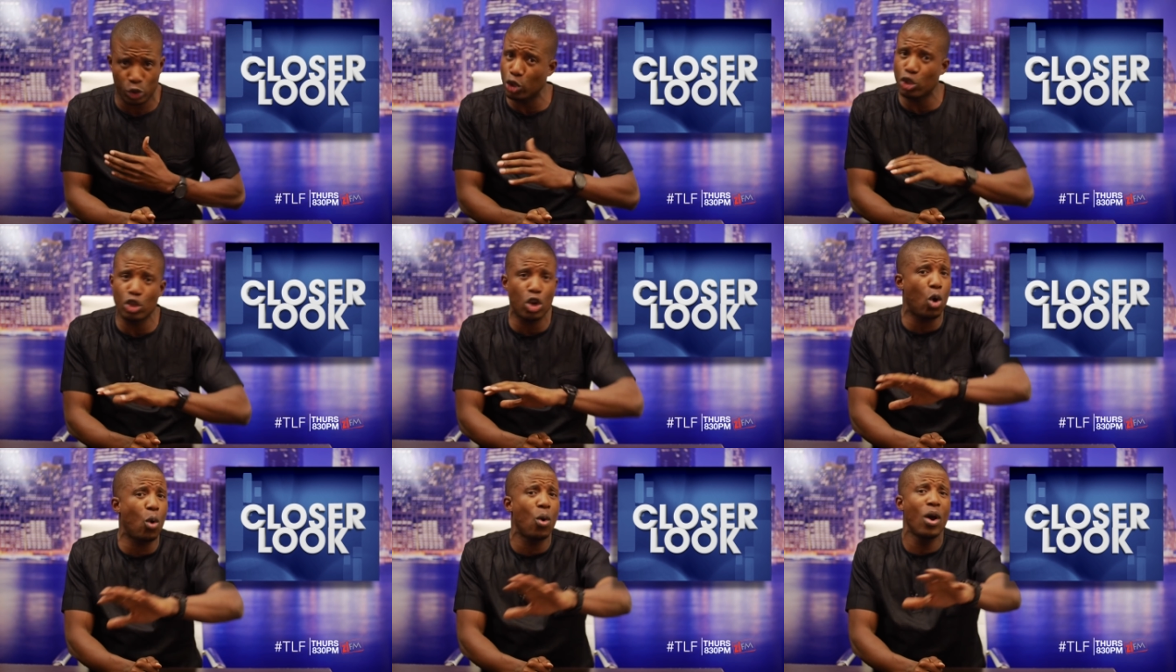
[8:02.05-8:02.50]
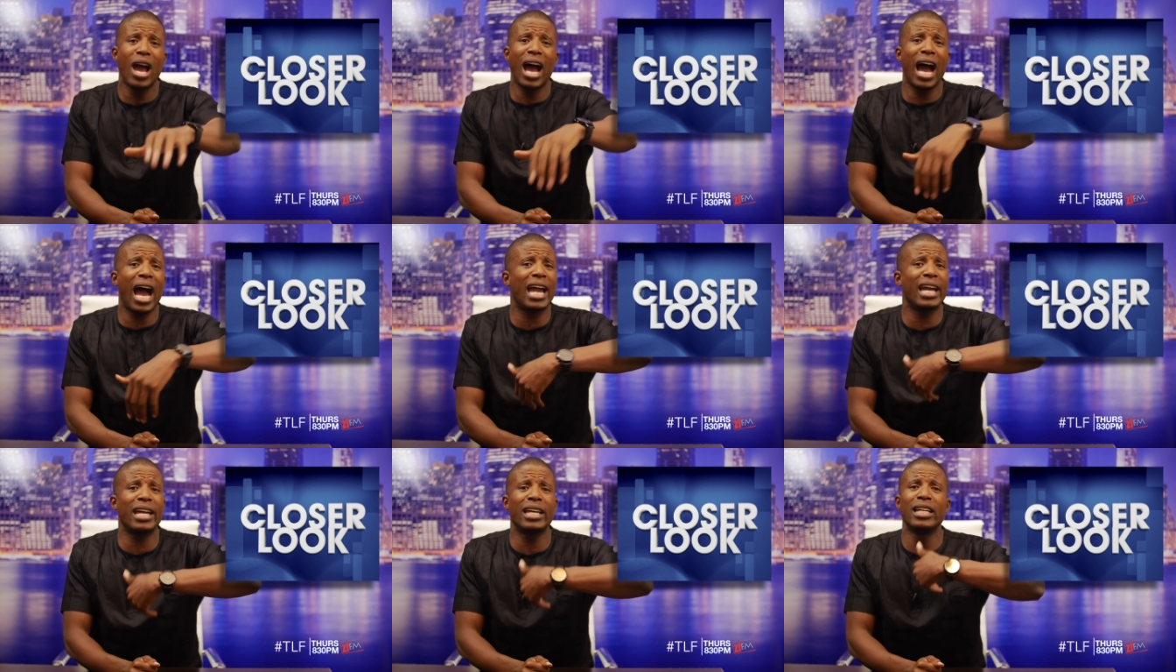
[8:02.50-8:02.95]
You know
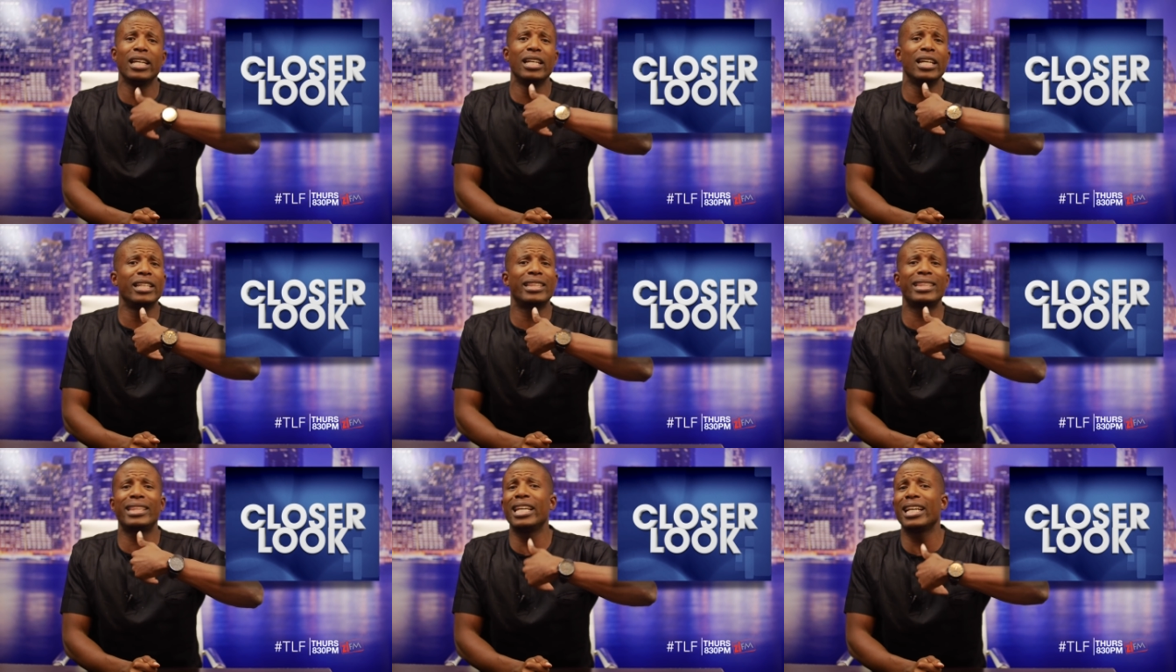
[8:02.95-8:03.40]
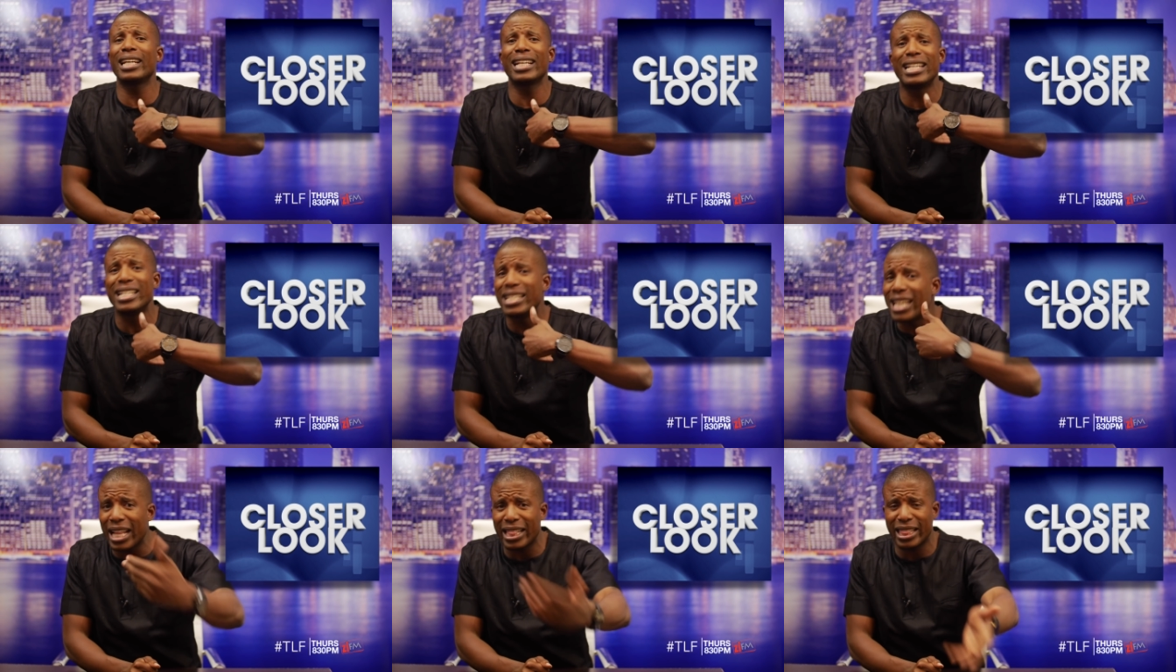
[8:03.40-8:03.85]
I think
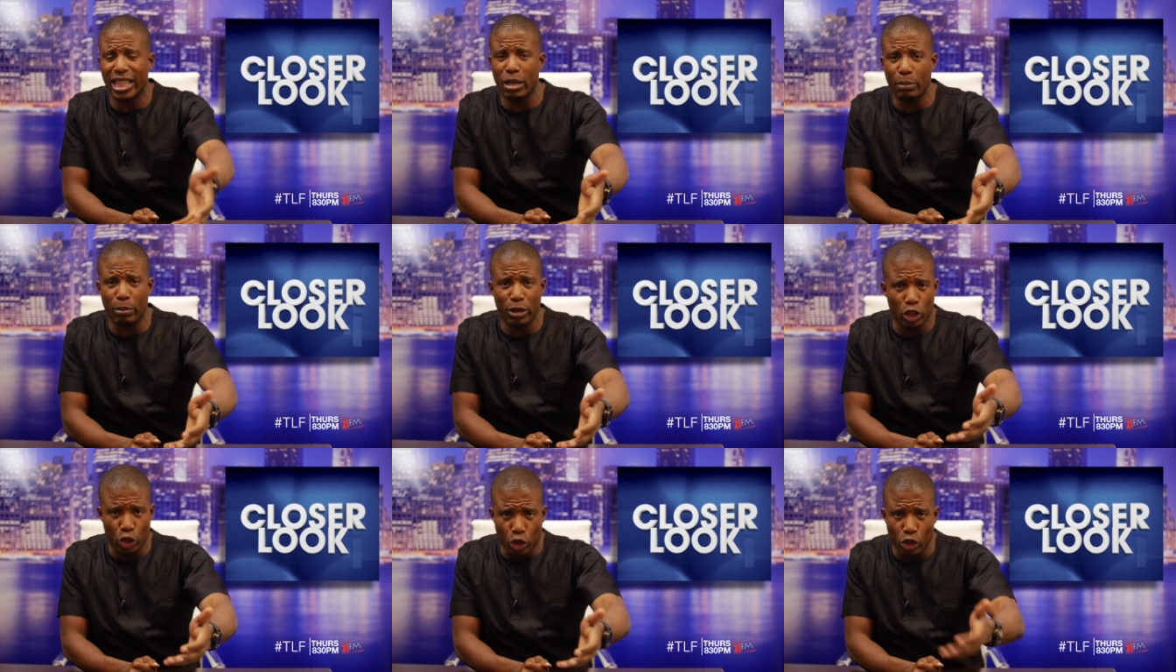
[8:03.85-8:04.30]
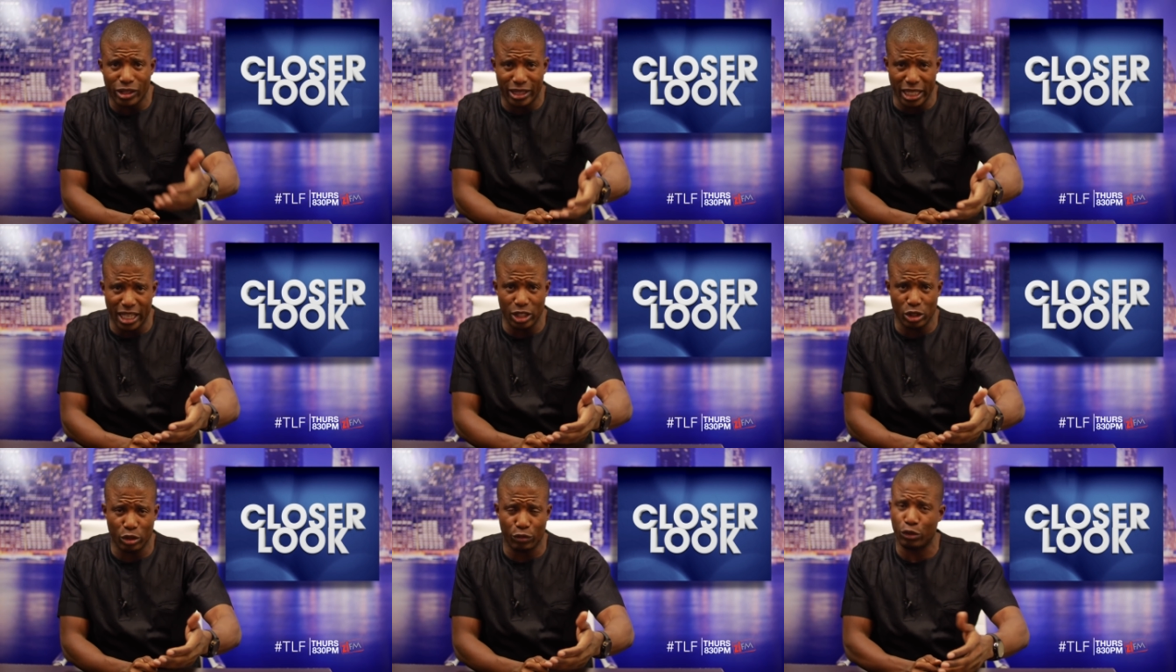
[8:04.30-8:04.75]
nothing but good
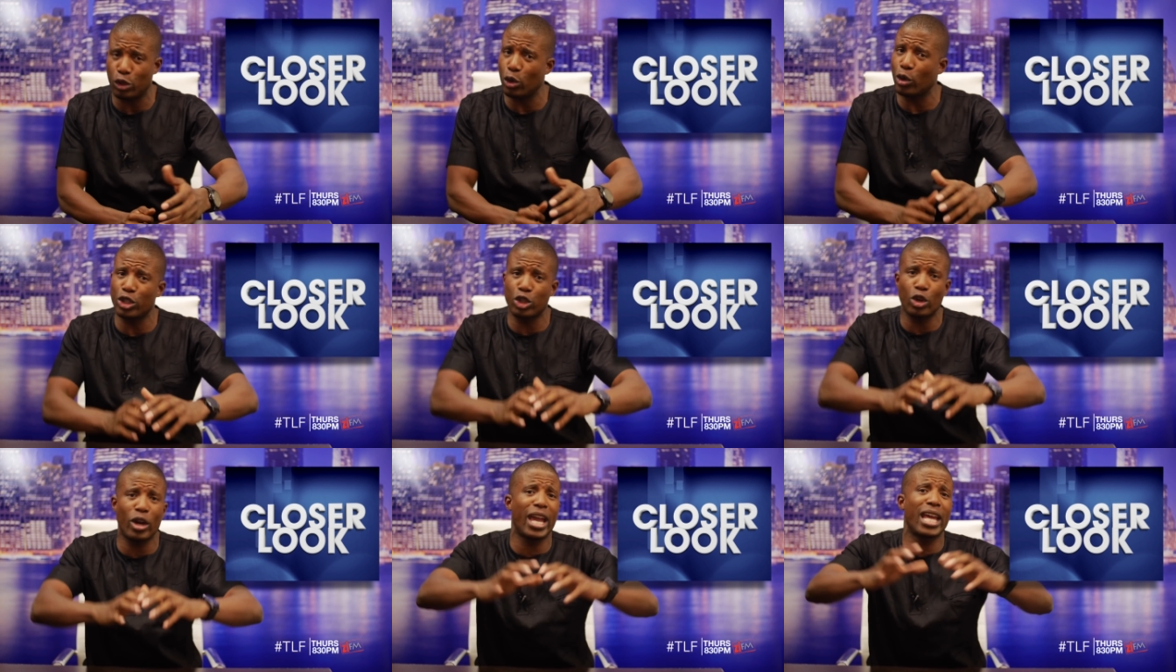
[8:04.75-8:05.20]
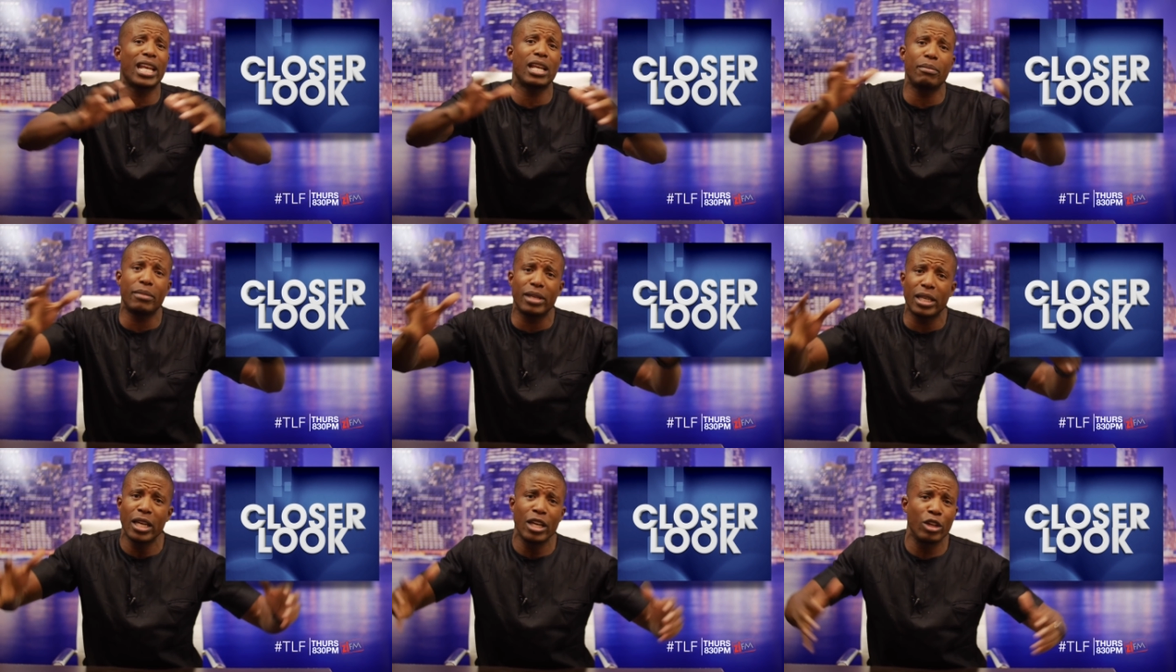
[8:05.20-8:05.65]
things of you and your
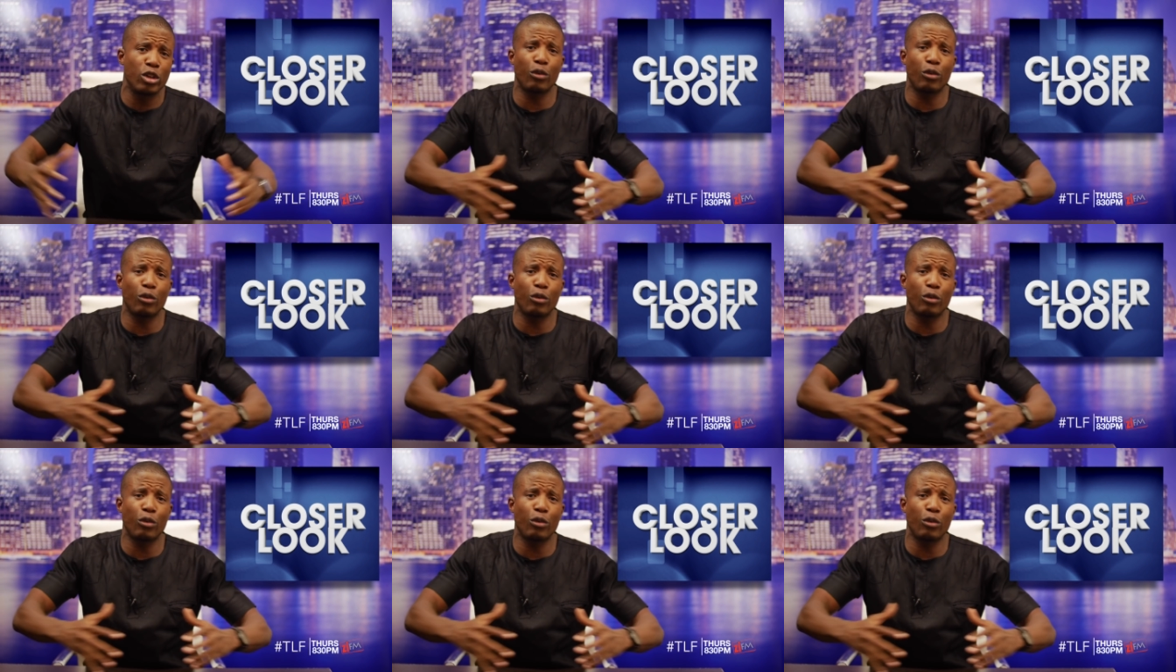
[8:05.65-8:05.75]
enemy,